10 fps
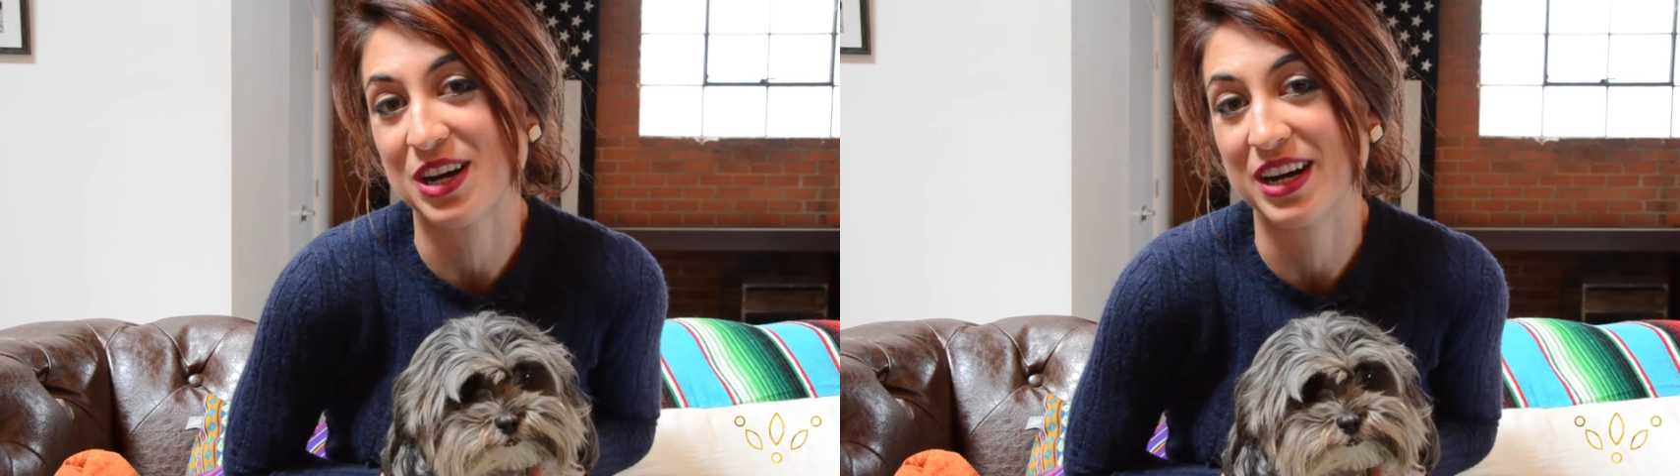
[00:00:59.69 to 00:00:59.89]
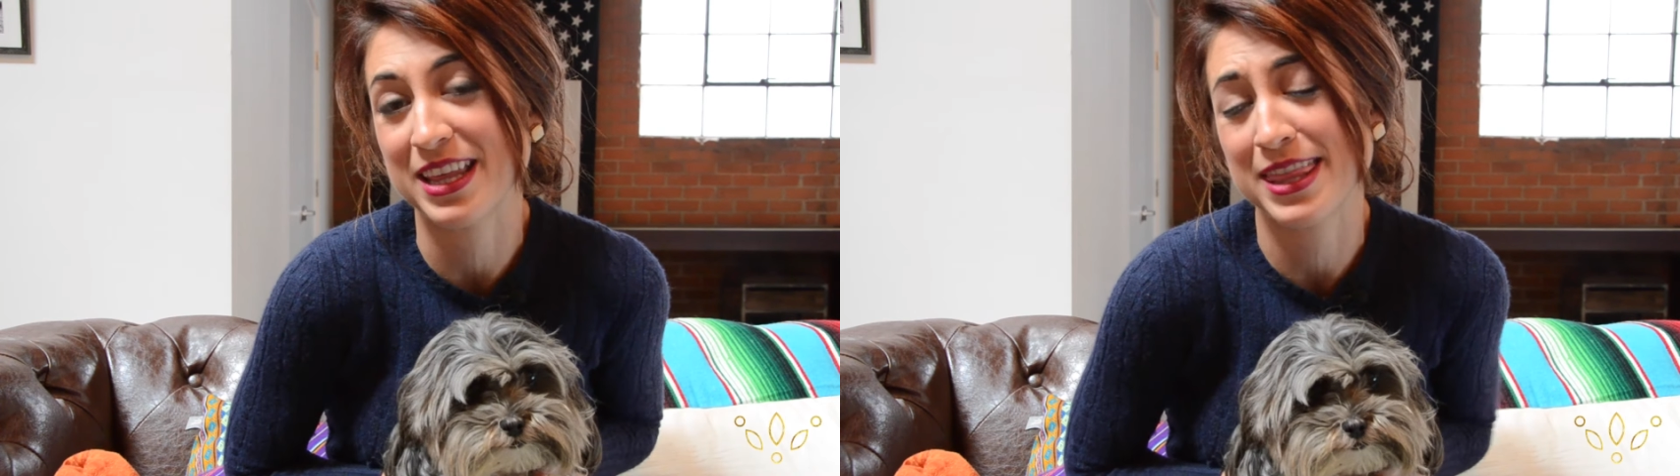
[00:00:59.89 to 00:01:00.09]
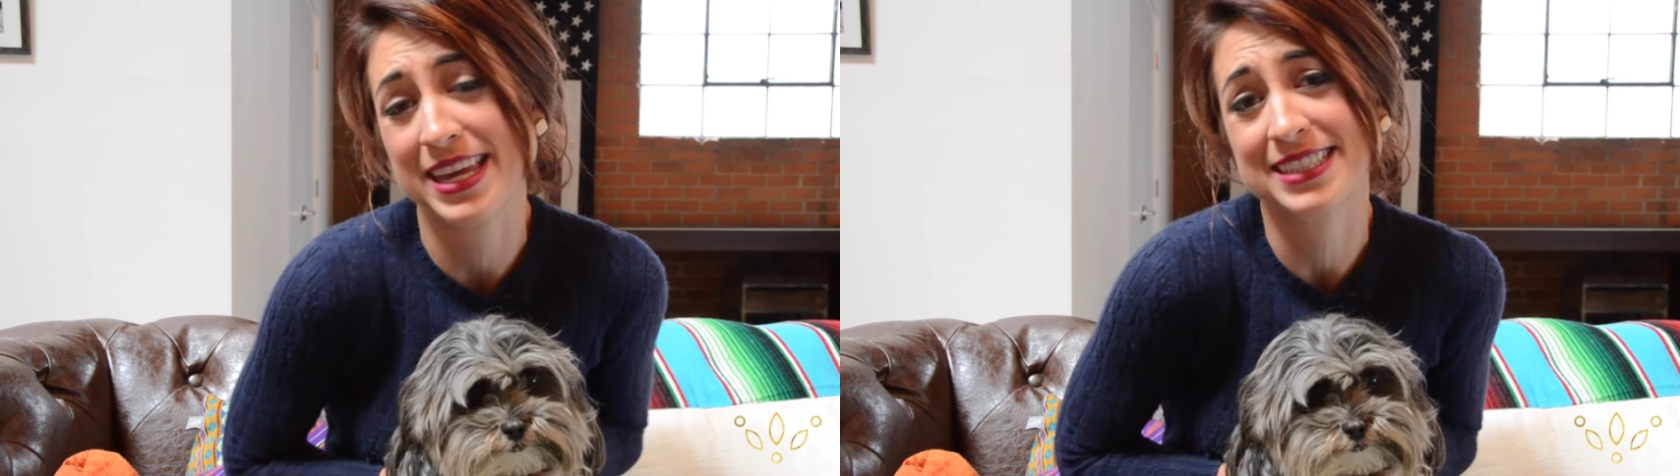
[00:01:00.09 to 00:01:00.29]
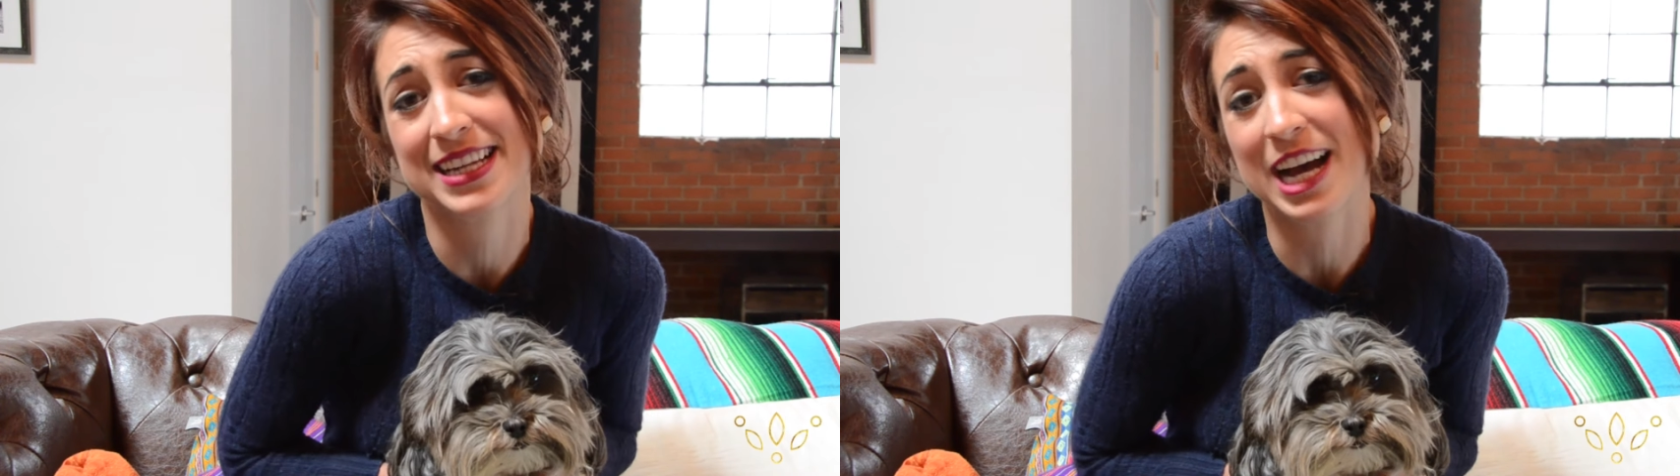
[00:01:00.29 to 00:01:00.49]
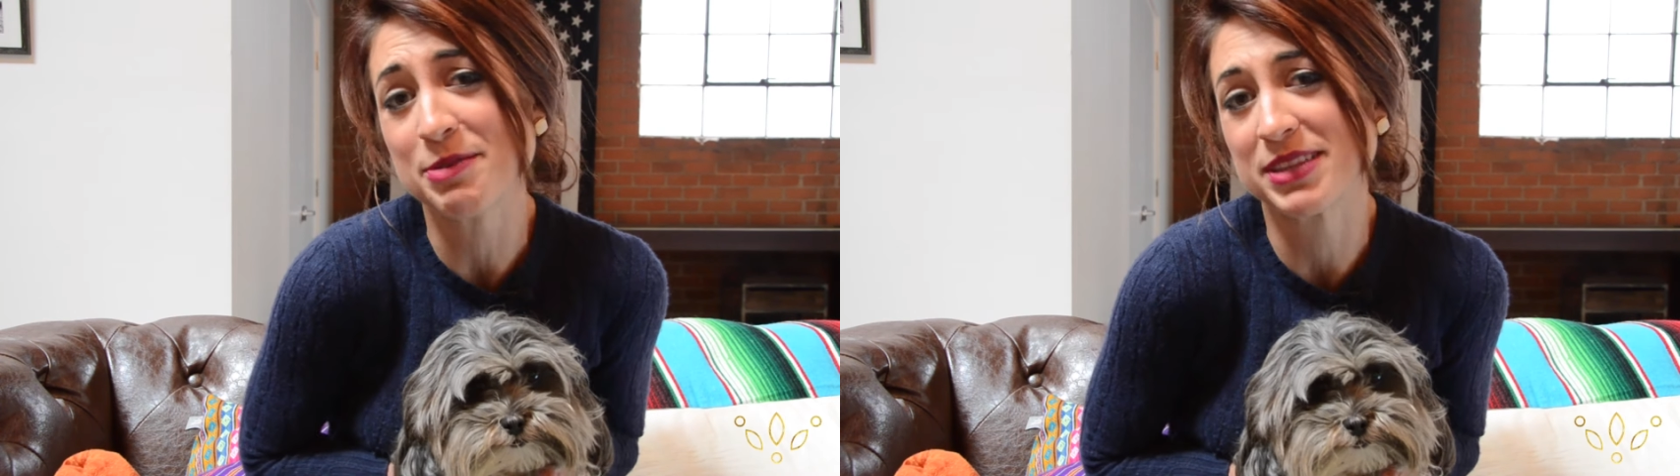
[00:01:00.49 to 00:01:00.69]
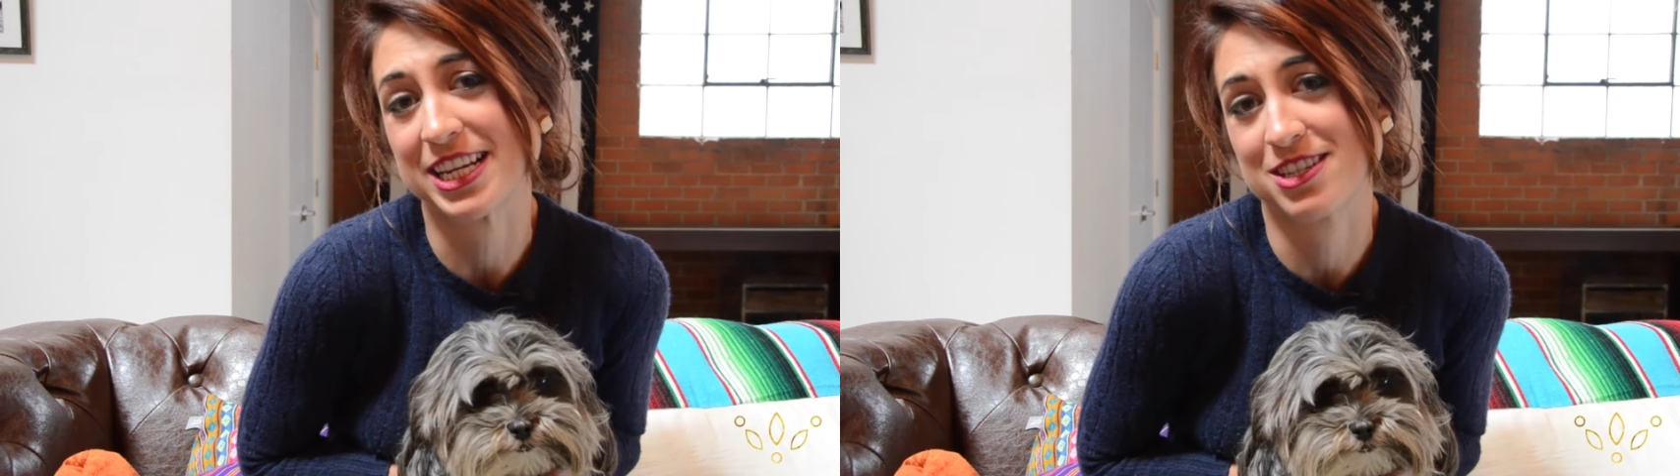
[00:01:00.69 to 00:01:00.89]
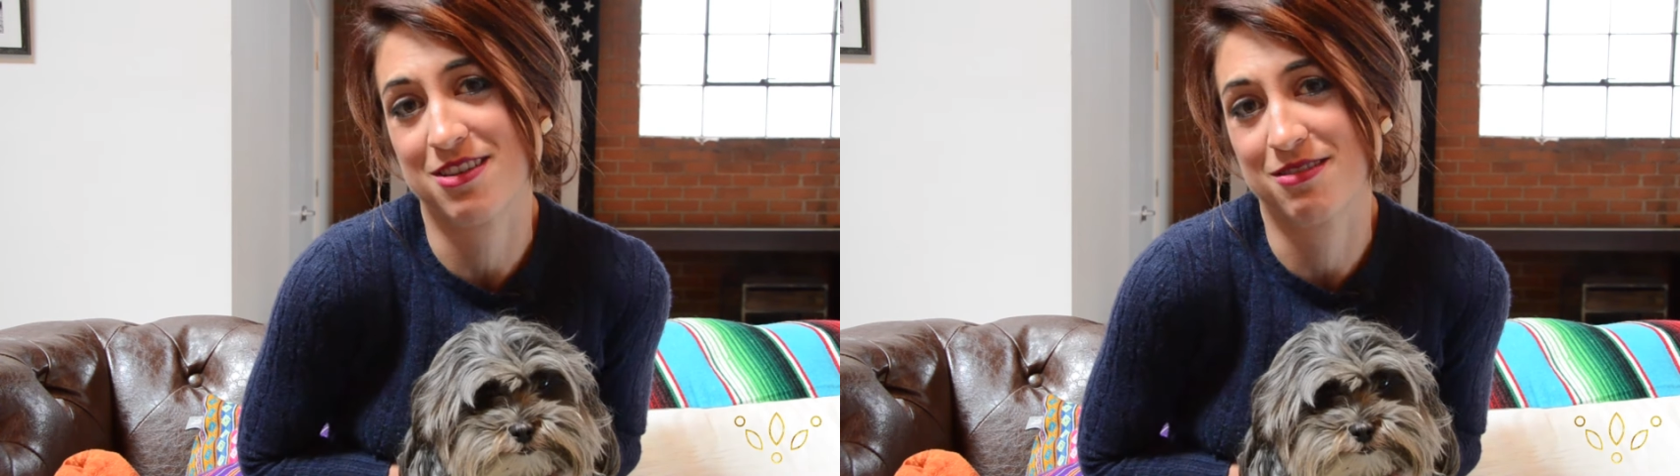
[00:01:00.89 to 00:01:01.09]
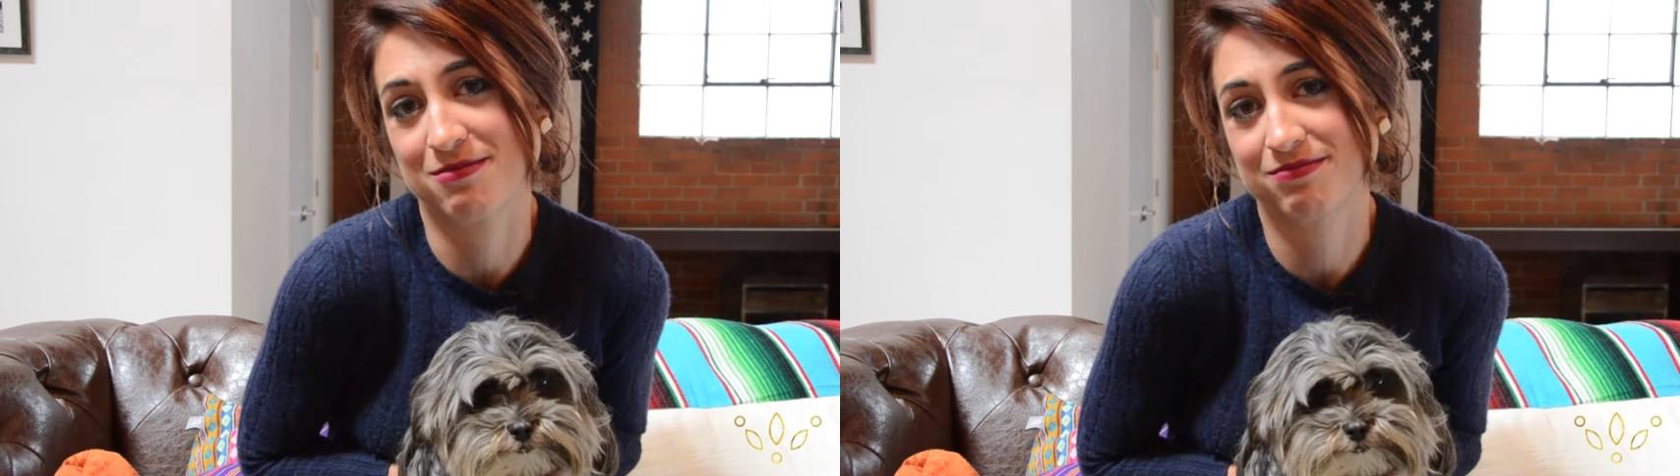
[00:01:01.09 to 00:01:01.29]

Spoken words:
on the things that I would like to own?